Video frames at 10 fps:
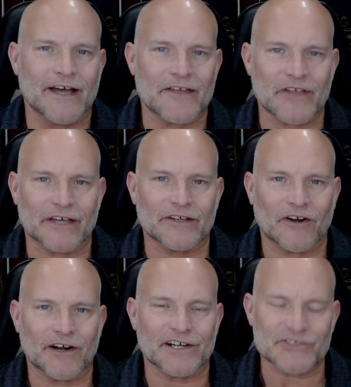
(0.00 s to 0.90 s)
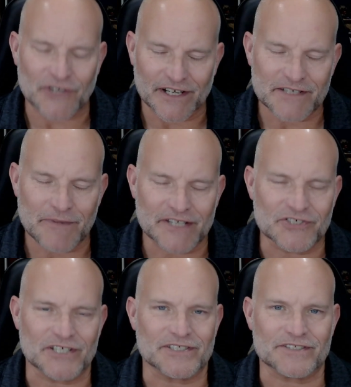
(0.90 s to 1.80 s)
that are trying to make
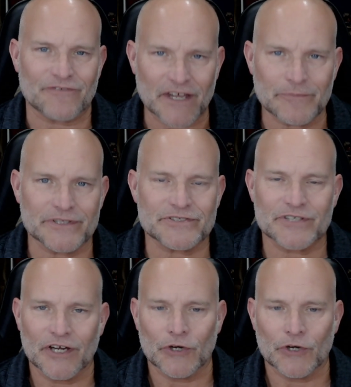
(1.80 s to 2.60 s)
Jesus famous,